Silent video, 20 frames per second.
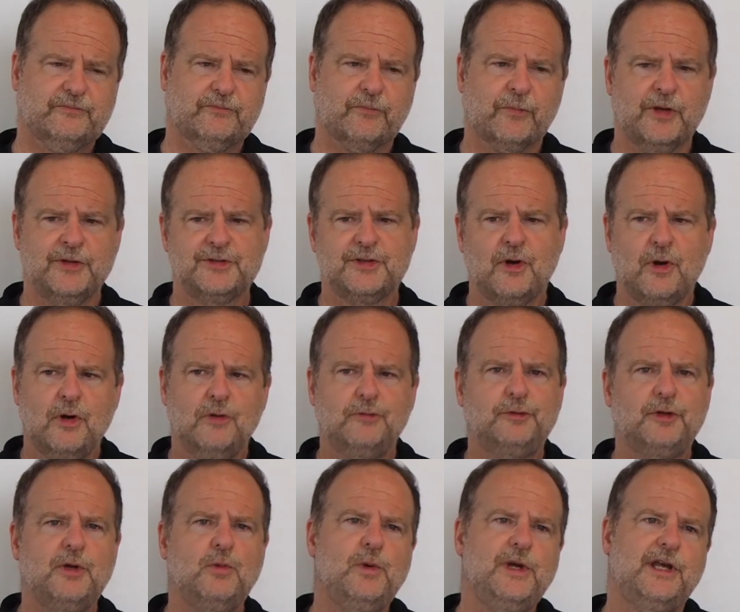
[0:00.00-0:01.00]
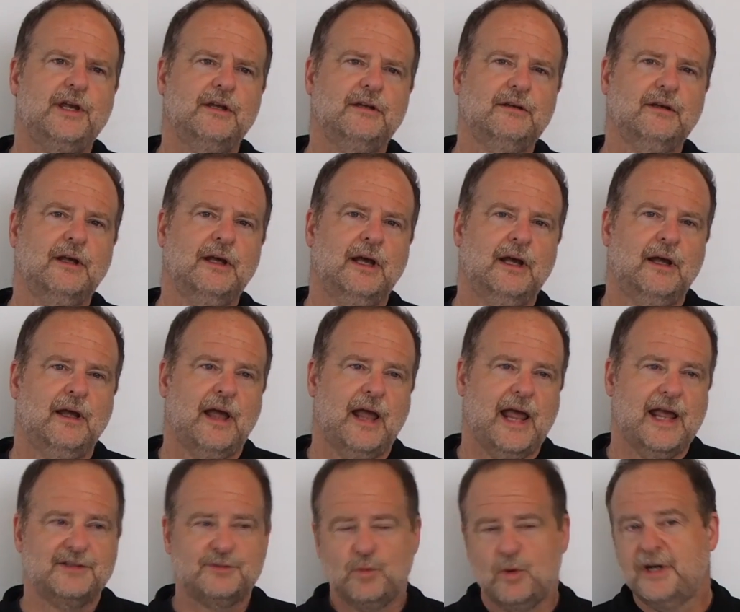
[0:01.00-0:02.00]
So hopefully we can,
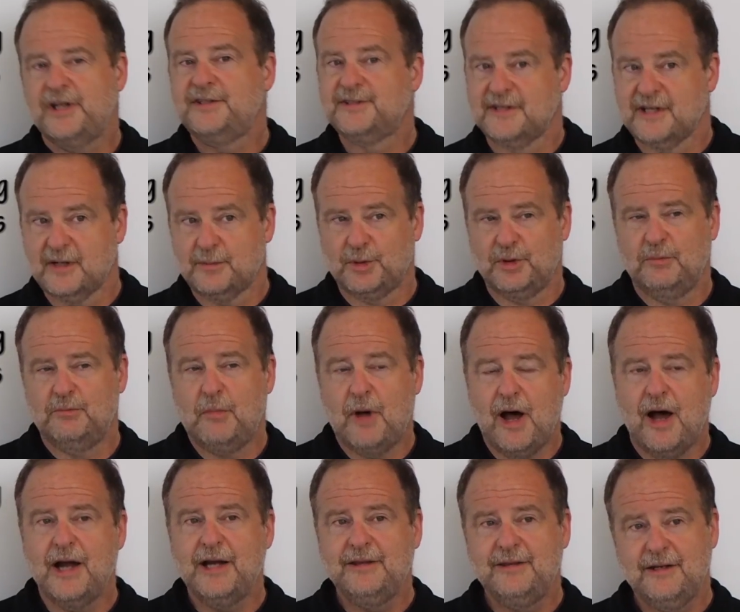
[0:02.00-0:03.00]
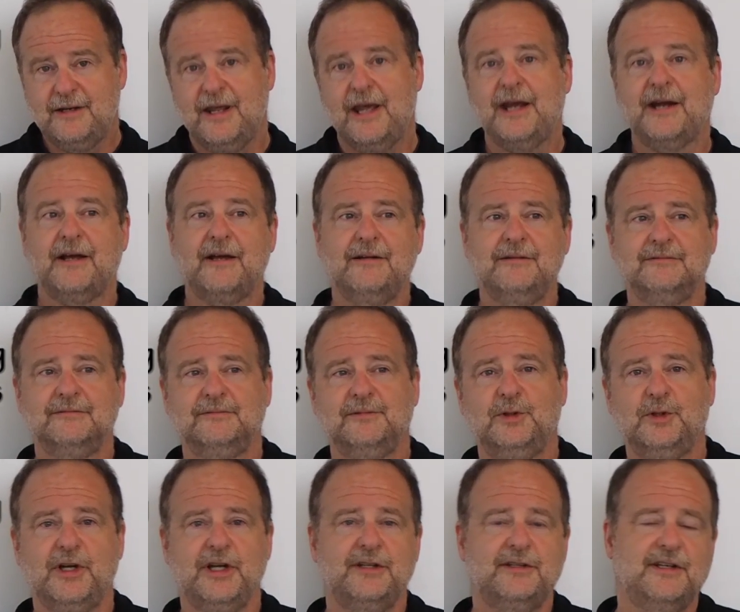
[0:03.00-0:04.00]
as one example, mine the data,
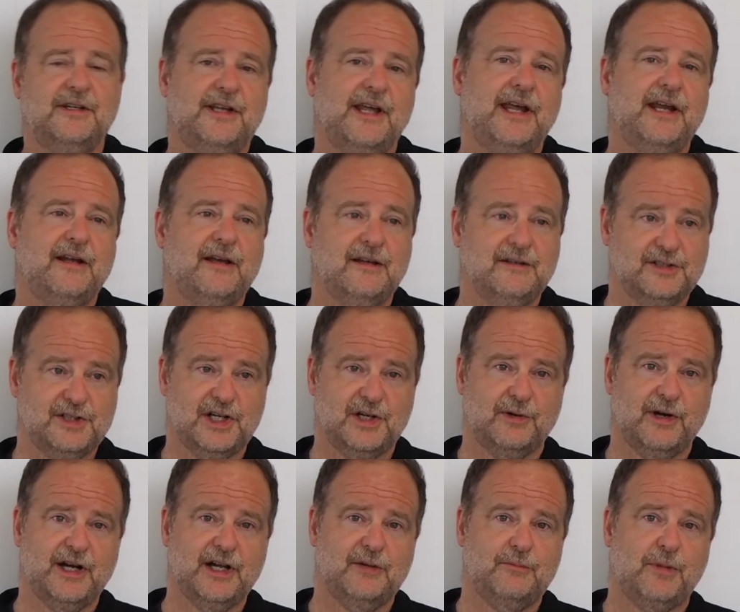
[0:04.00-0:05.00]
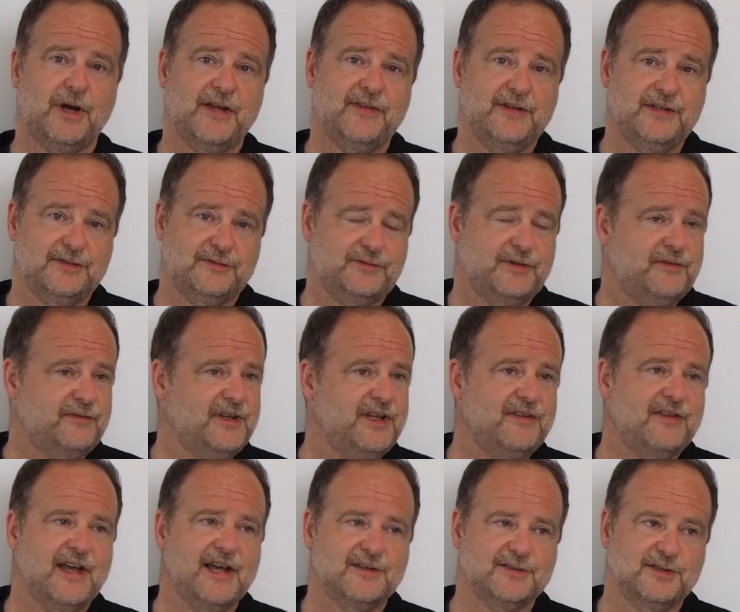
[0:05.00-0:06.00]
look at the data generated by these
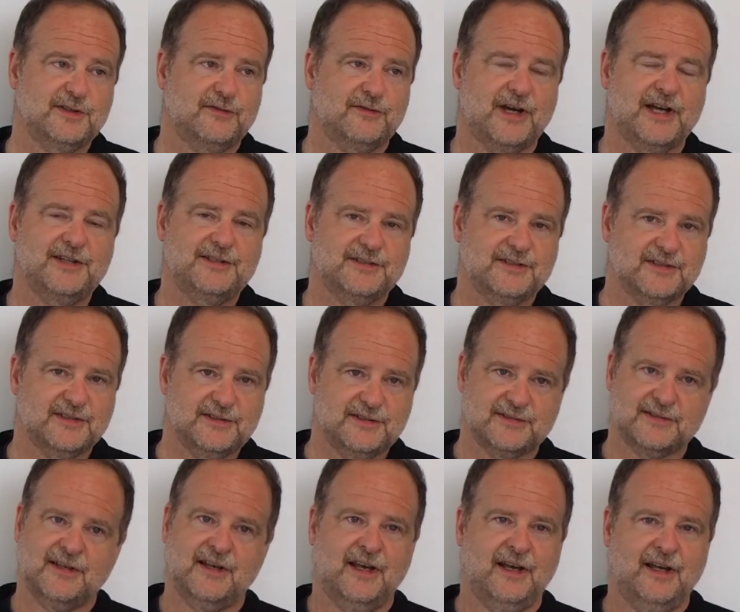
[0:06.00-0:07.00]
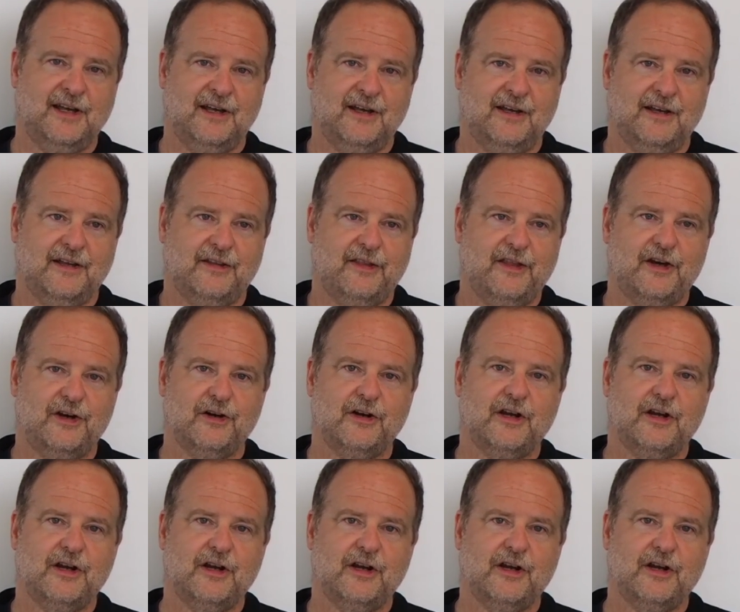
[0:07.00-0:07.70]
50,000 devices that are